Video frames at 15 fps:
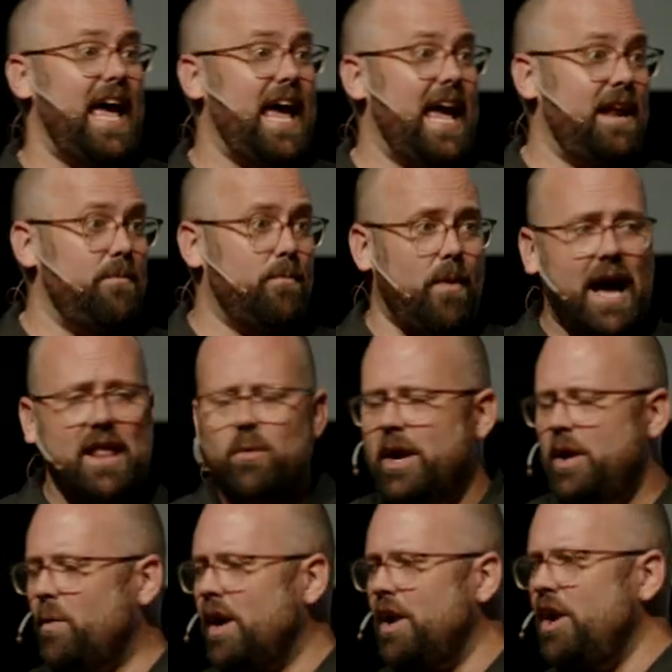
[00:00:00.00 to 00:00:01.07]
And by the way,
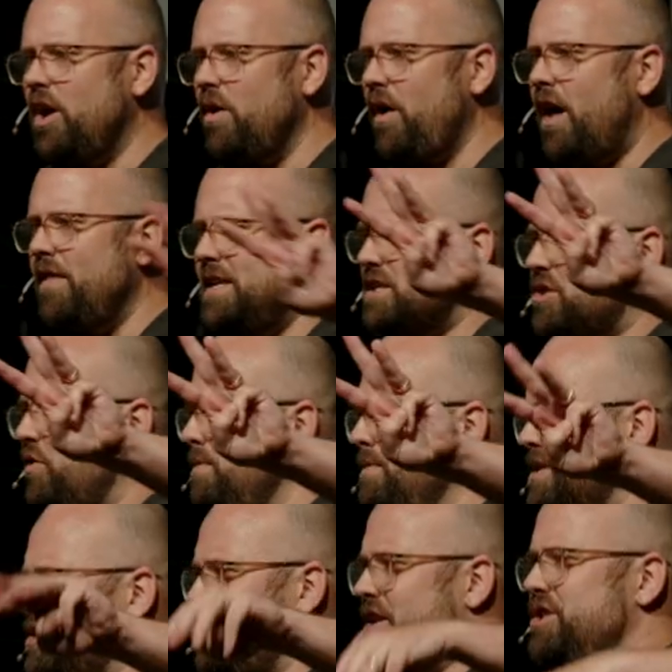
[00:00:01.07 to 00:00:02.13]
you want to know on these three
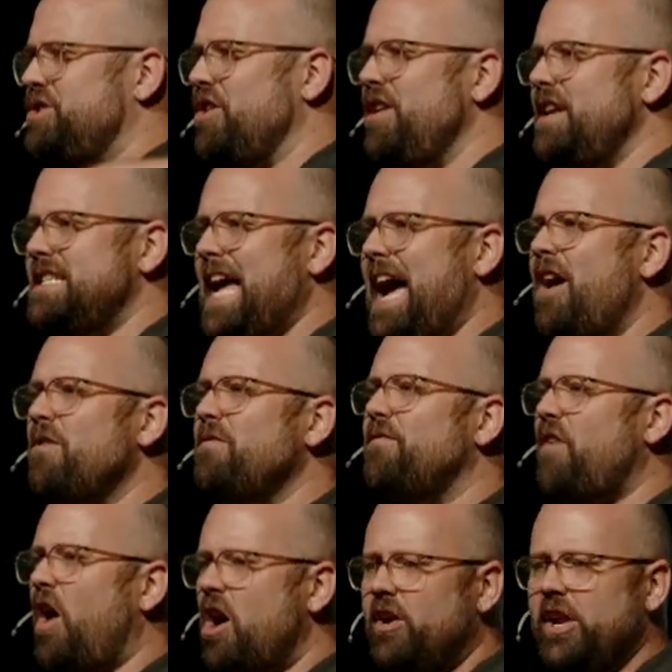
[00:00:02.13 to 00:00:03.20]
missionary journeys how
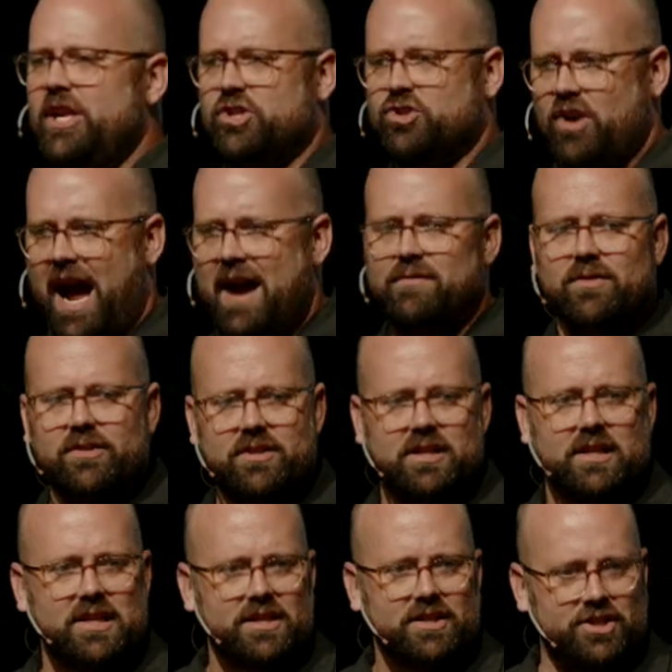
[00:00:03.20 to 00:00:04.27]
far he traveled
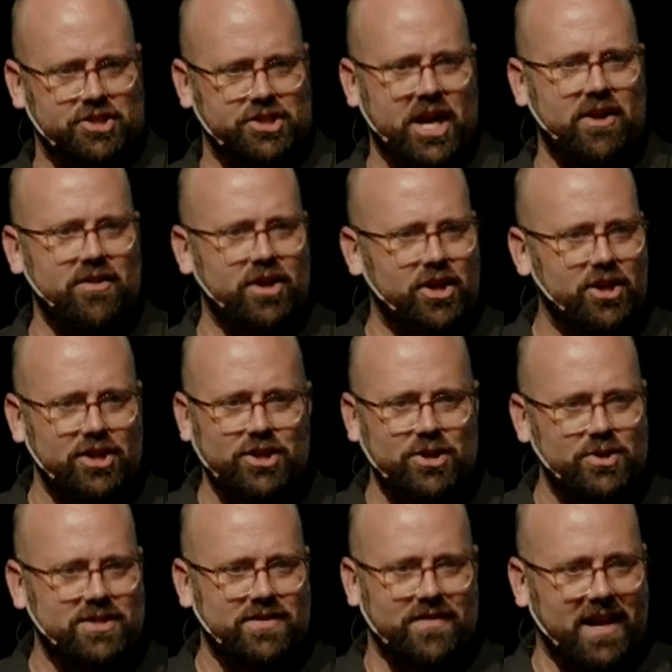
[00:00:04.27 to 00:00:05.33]
to share the good
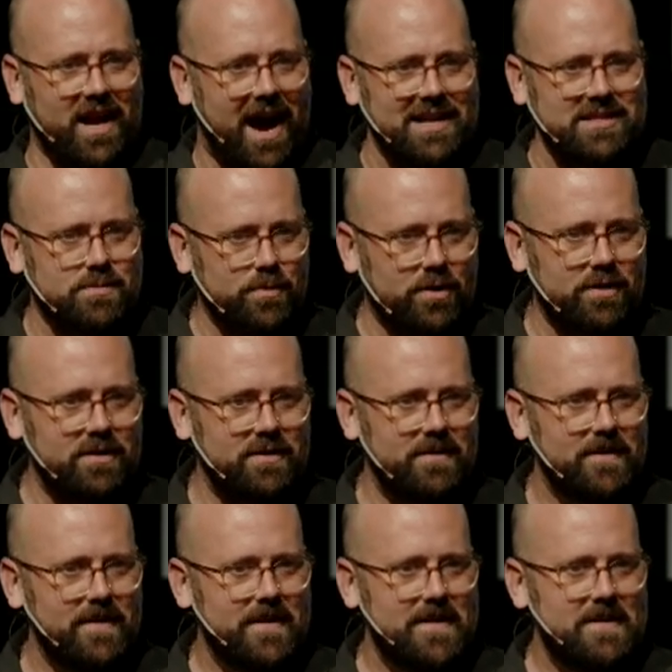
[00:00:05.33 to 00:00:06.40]
news of the gospel?
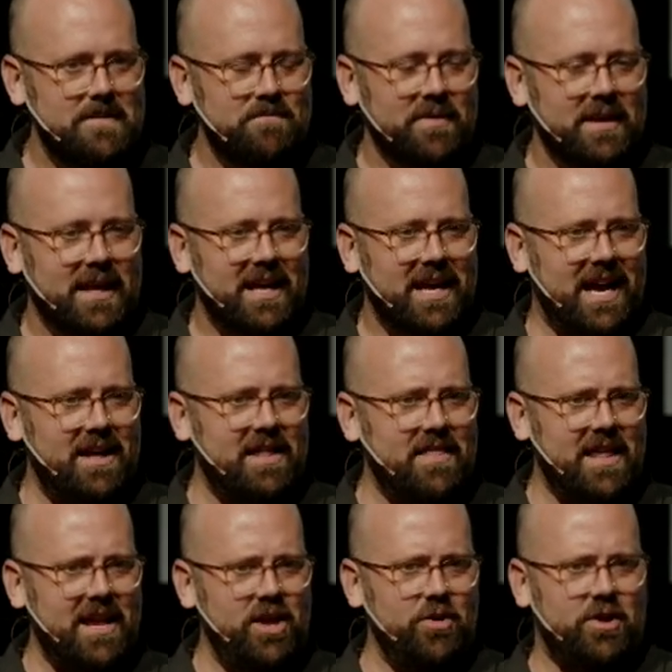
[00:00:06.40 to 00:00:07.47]
Uh,
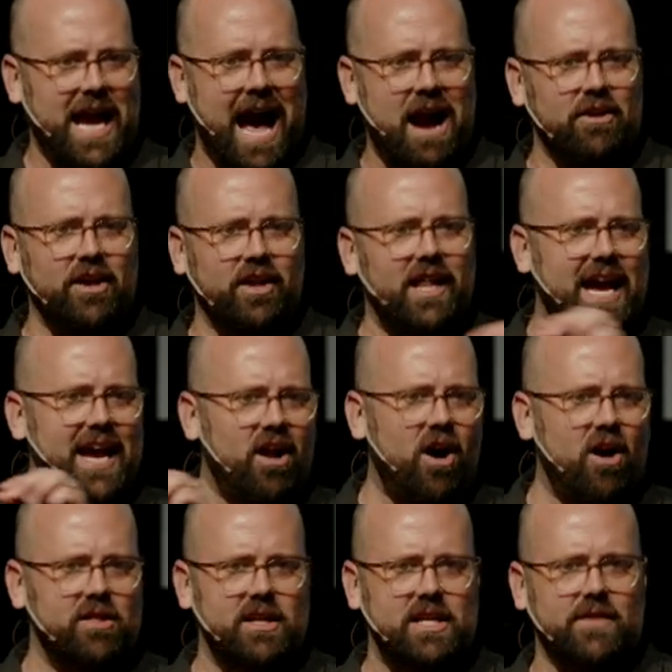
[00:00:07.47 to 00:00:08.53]
you calculate
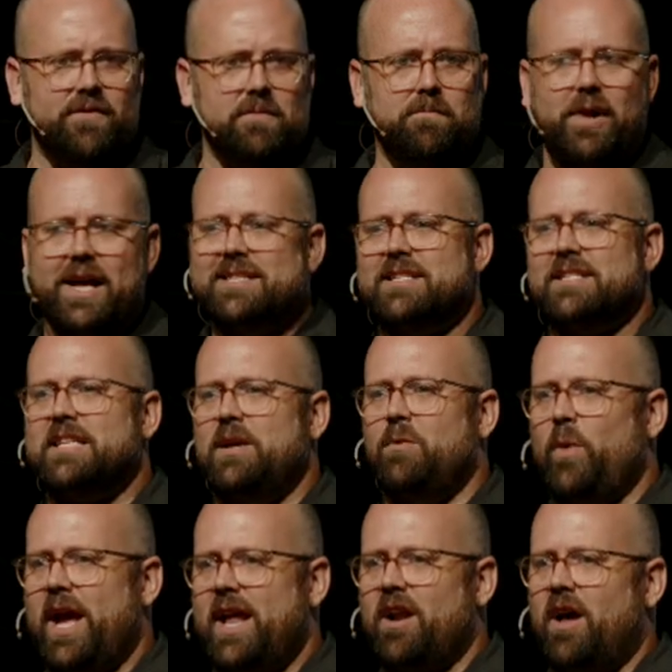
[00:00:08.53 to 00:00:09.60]
all the different places he
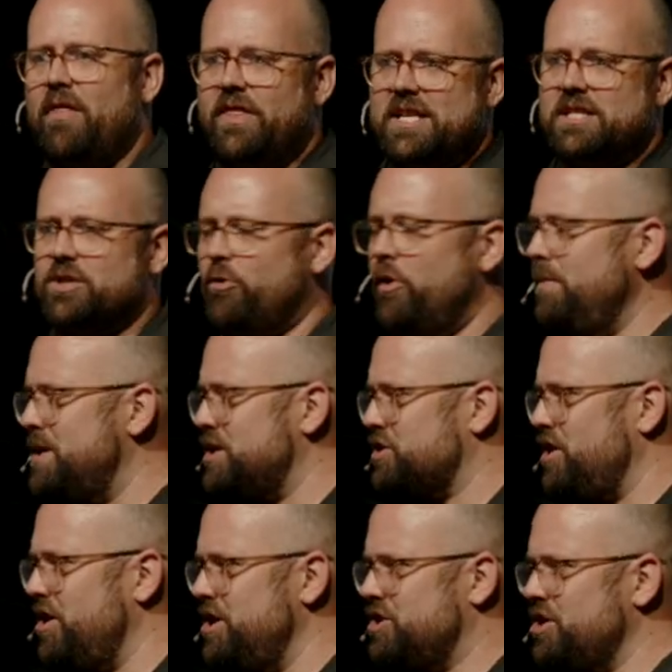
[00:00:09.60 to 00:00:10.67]
went on these three
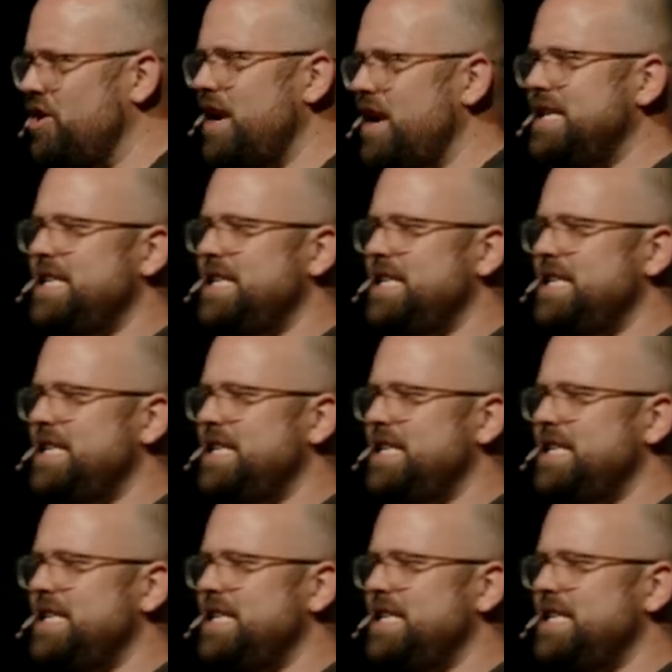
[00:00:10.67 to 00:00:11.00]
missionary journeys.